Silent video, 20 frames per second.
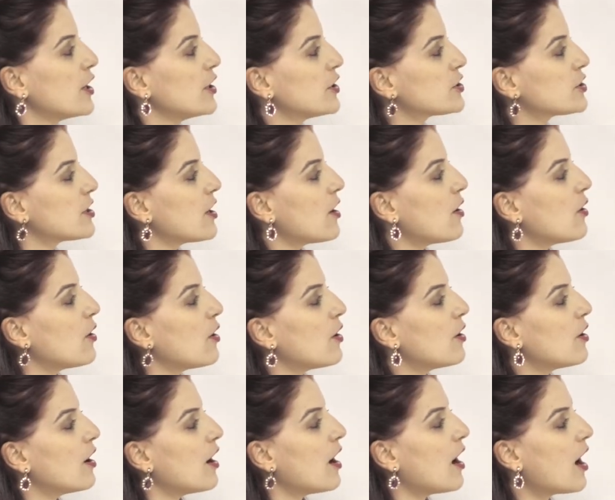So,
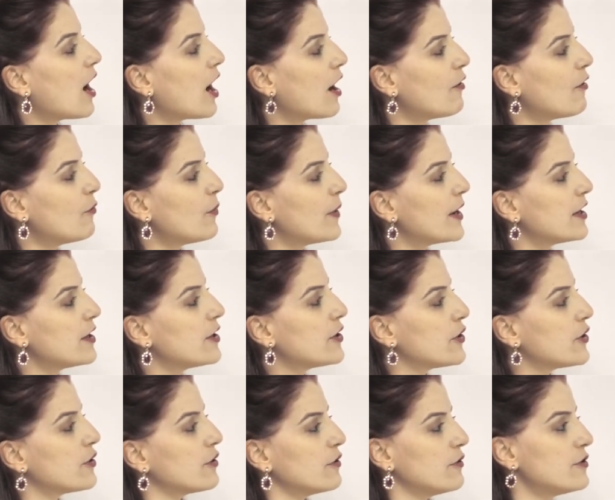how we
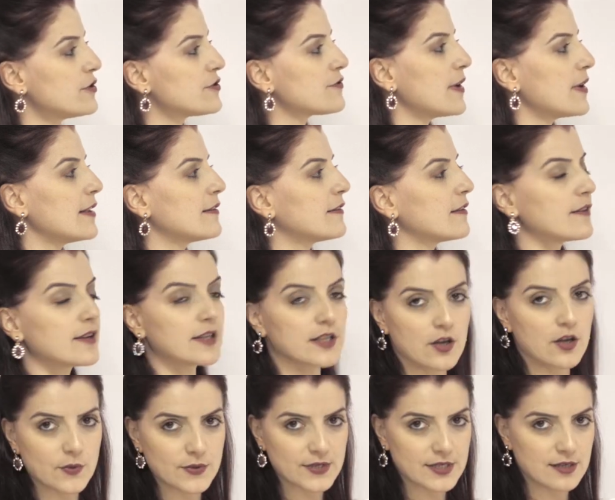use relative
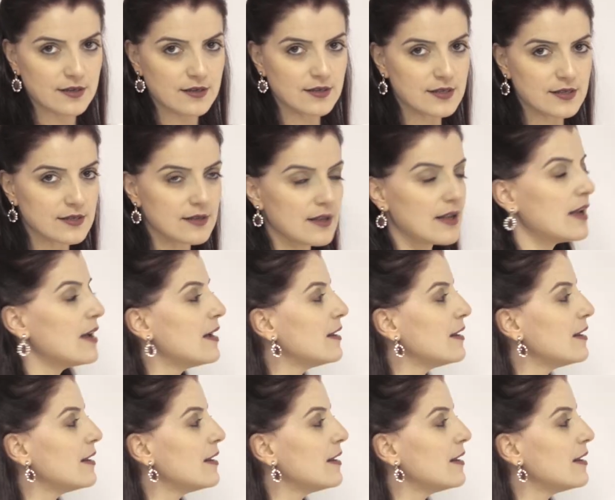clauses,